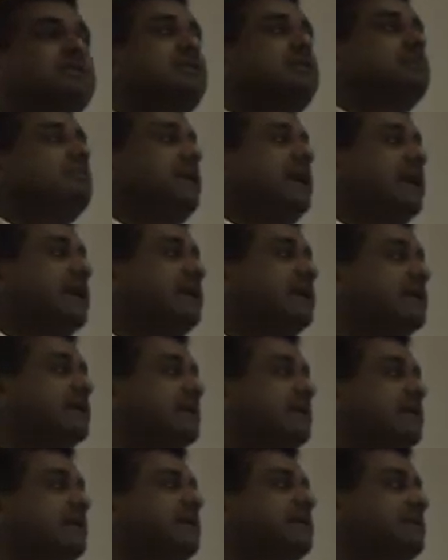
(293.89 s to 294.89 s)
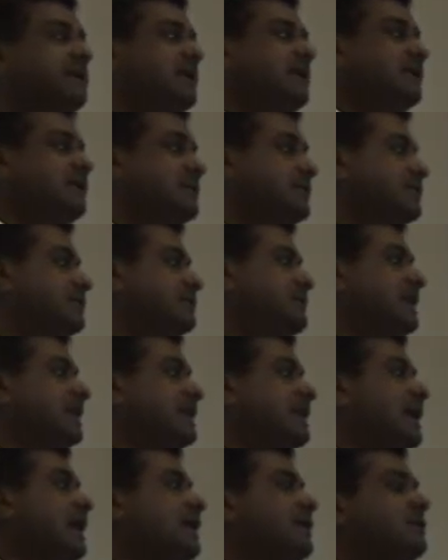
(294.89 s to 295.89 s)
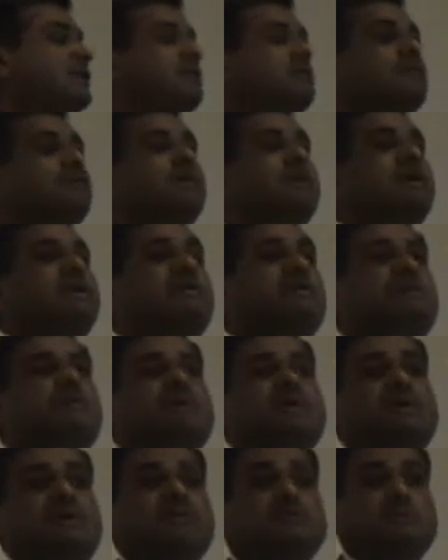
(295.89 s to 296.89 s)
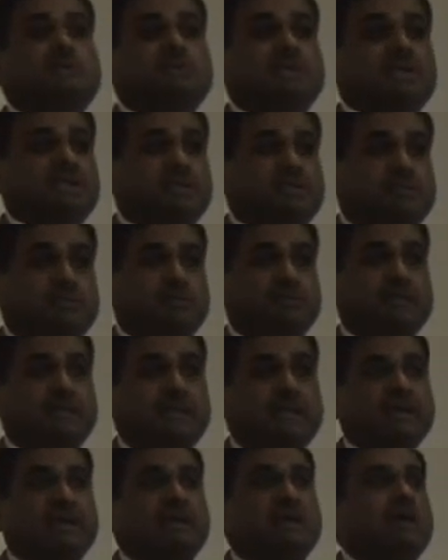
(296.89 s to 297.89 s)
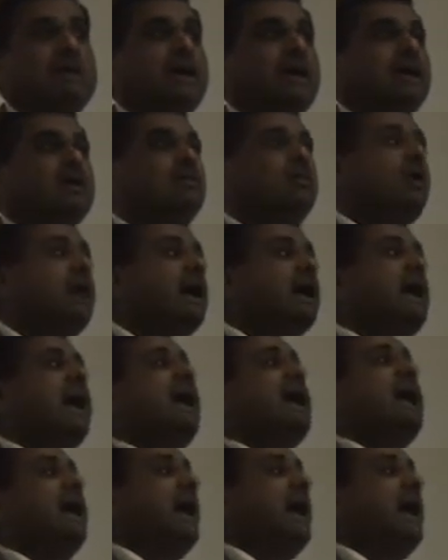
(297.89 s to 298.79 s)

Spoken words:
your mind, telling you that how wonderful kombucha is for me and why I